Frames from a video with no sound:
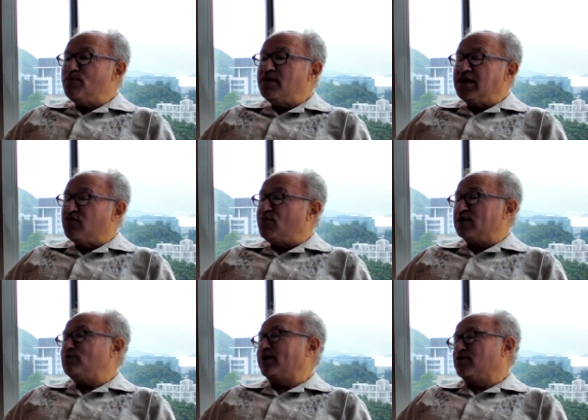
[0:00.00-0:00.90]
live
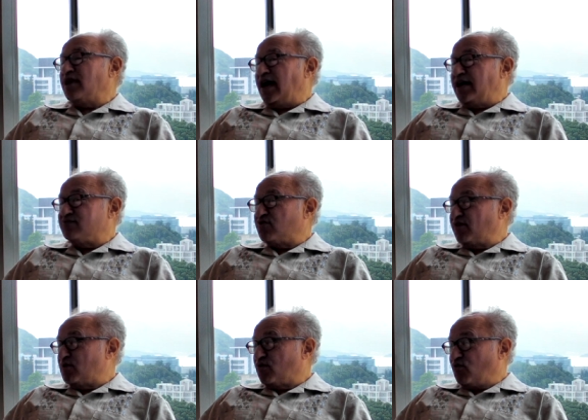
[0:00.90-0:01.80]
much better lives if
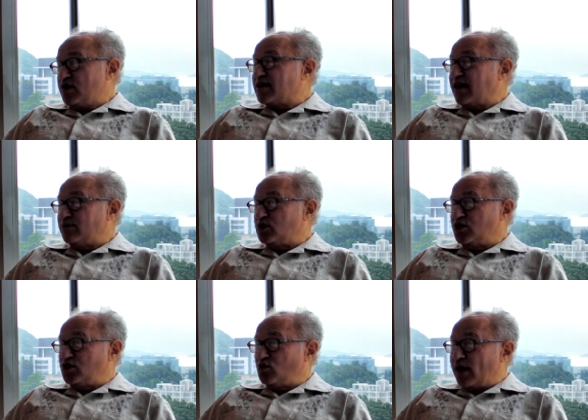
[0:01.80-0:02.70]
they were free to come to the
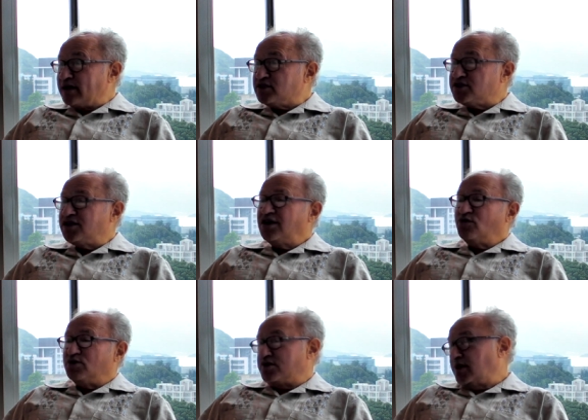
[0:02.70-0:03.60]
U.S.,
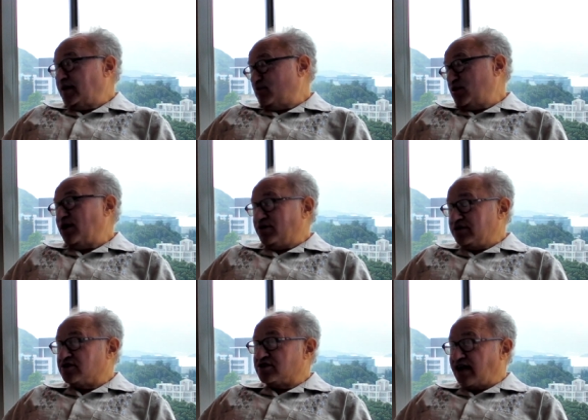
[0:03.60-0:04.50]
which in a libertarian
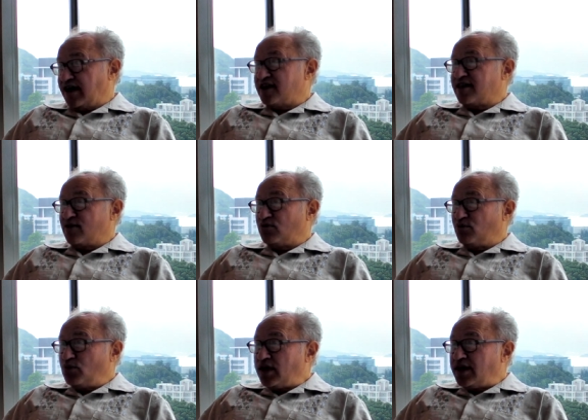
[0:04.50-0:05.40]
society they would
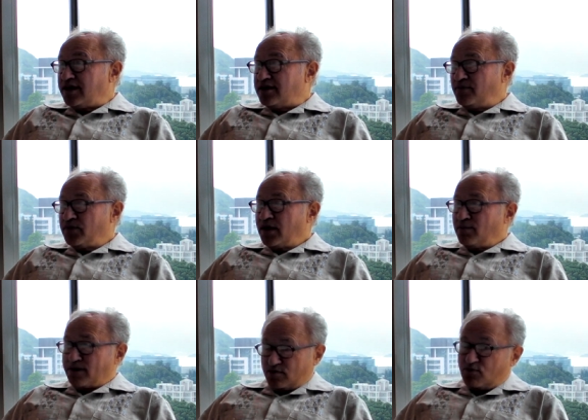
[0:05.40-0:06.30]
be,
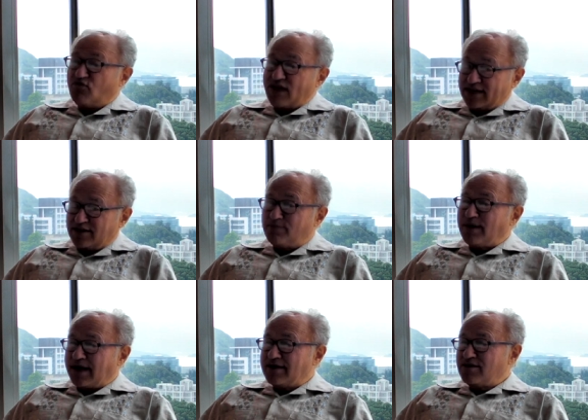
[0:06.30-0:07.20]
but are prevented
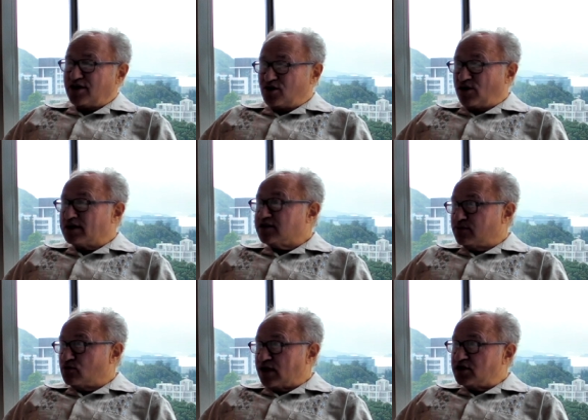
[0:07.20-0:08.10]
by the U.S.
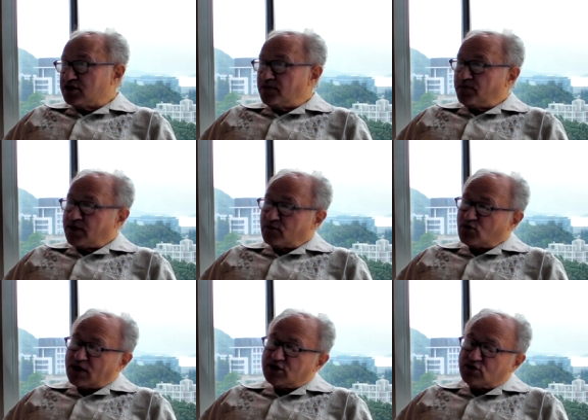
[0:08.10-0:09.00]
immigration
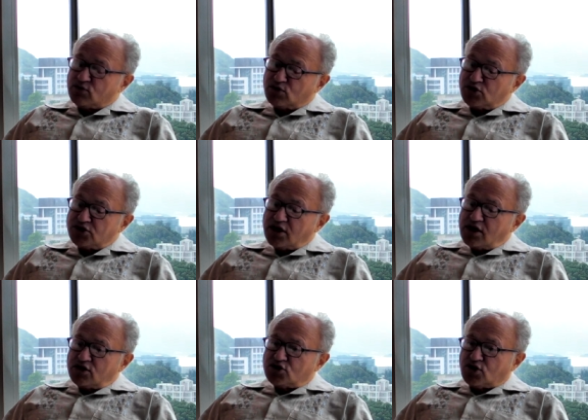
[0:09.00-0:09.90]
immigration rules.
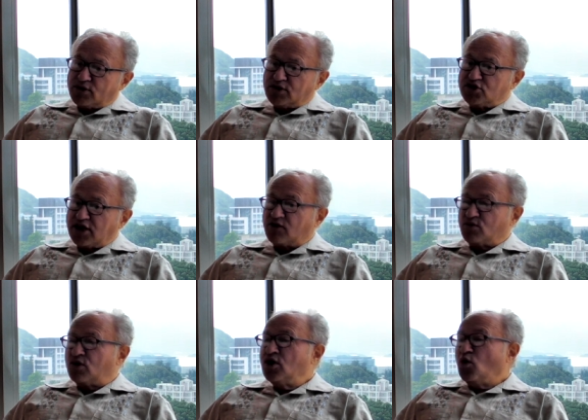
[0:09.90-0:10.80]
So in
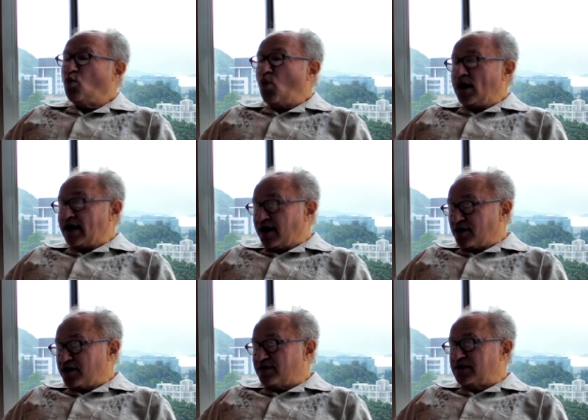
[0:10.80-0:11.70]
general, one
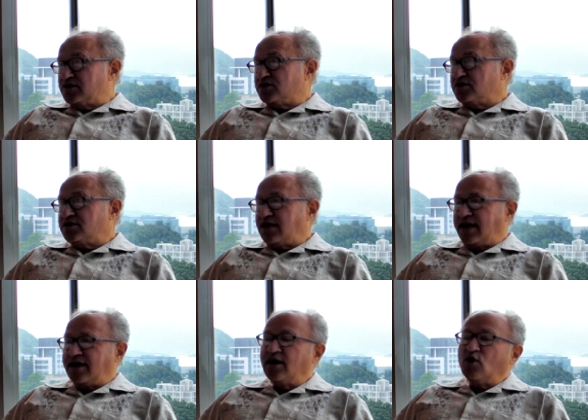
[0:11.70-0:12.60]
argument is to
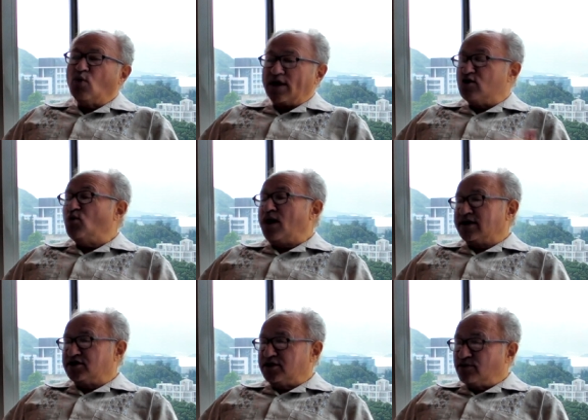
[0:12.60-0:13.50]
say what you
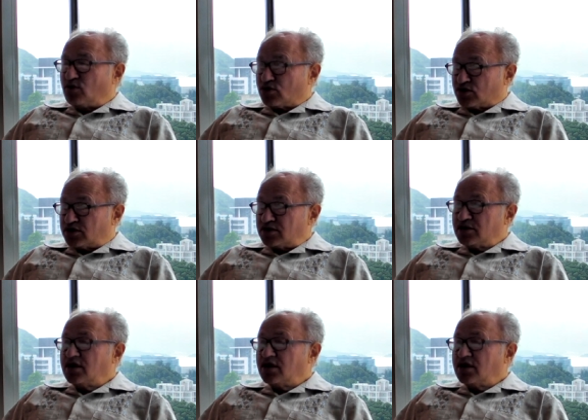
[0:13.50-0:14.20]
want is immoral.